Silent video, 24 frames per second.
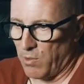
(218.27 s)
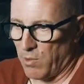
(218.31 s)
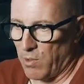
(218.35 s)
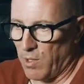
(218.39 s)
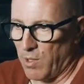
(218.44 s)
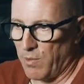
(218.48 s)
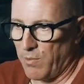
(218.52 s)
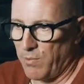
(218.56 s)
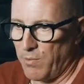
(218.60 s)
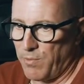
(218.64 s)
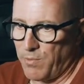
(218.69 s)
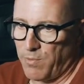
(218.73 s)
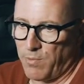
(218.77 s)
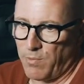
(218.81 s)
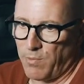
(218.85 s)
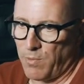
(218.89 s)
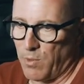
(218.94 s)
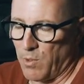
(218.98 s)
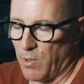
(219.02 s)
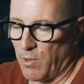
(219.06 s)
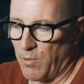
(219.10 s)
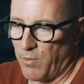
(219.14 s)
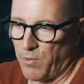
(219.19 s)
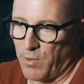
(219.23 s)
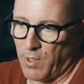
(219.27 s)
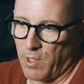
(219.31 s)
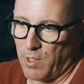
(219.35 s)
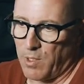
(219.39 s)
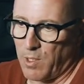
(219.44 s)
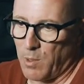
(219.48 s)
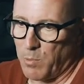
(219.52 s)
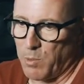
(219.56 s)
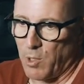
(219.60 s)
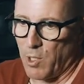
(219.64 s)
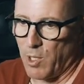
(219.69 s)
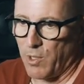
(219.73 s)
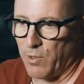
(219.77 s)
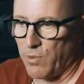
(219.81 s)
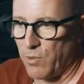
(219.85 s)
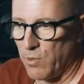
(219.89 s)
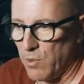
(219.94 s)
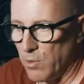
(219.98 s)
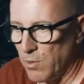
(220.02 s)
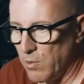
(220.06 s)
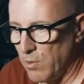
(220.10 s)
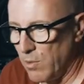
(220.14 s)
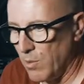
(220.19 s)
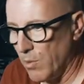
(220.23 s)
or a fucked up
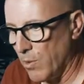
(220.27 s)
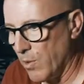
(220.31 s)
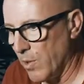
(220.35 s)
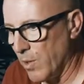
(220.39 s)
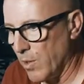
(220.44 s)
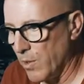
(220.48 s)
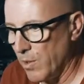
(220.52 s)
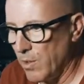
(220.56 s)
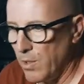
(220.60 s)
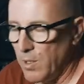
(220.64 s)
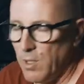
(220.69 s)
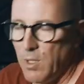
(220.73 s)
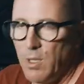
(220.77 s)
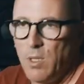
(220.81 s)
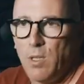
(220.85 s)
lawsuit, or